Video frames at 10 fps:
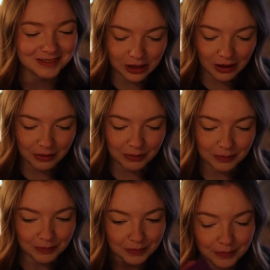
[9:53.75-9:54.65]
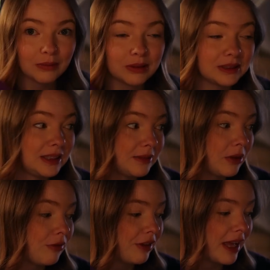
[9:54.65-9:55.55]
So we'll see.
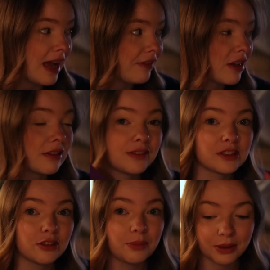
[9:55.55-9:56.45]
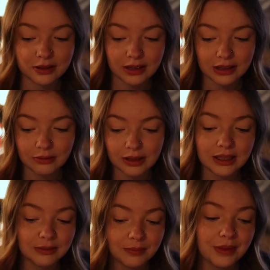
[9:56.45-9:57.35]
Hopefully I have another physical book that I can read